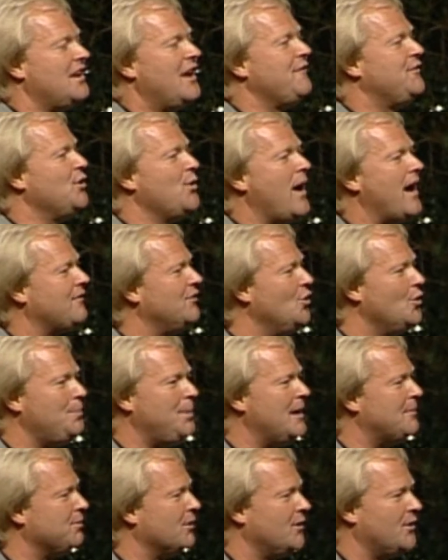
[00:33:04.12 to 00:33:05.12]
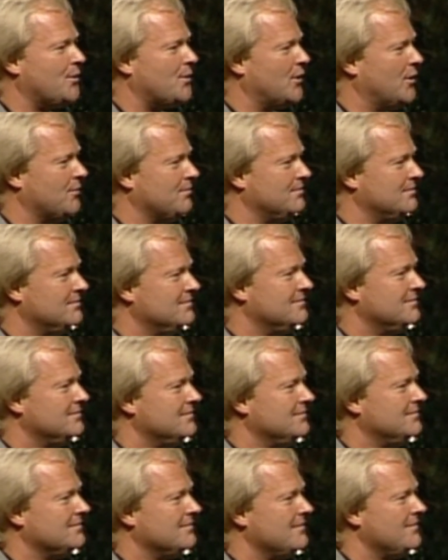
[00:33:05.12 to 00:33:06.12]
if you have new people in the room.
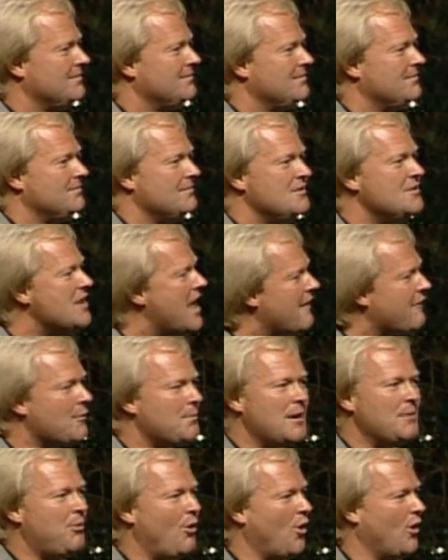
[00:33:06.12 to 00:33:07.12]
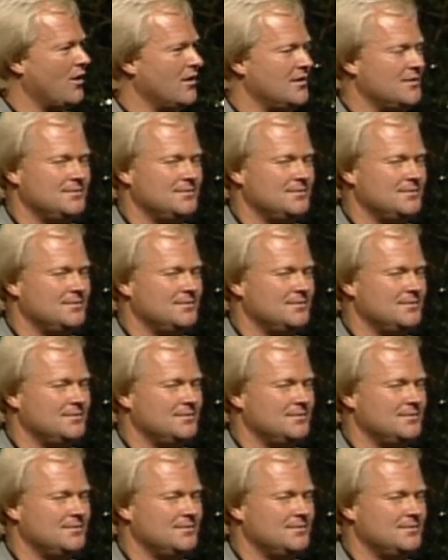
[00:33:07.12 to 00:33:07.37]
Never be bored.